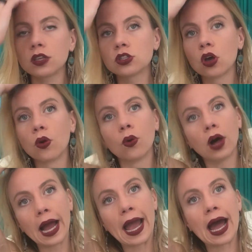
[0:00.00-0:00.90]

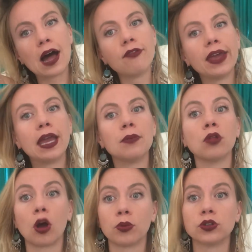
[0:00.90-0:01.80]
So I have a
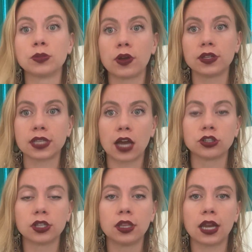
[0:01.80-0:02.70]
blog post about this
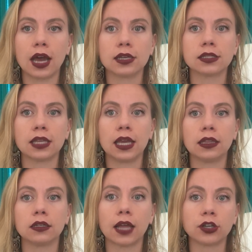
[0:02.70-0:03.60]
actually that has a
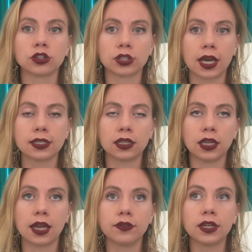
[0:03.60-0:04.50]
little exercise at
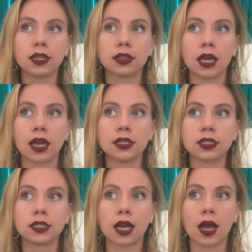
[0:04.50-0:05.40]
the end of it
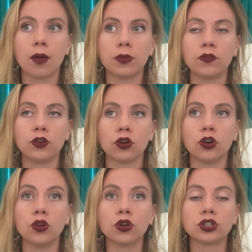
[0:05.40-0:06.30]
that if
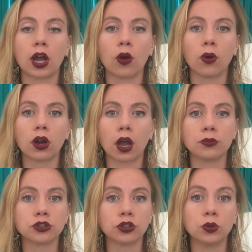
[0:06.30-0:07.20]
you're new to shadow work,
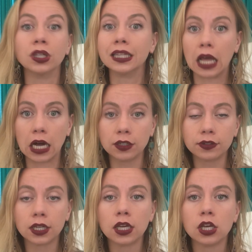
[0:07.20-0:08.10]
I'm sure you will
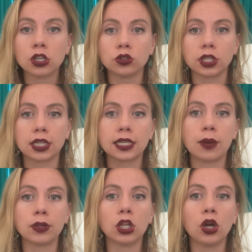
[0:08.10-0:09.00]
love. So check that
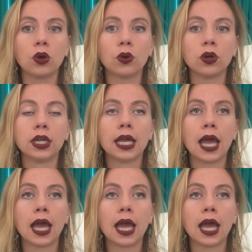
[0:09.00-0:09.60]
down below.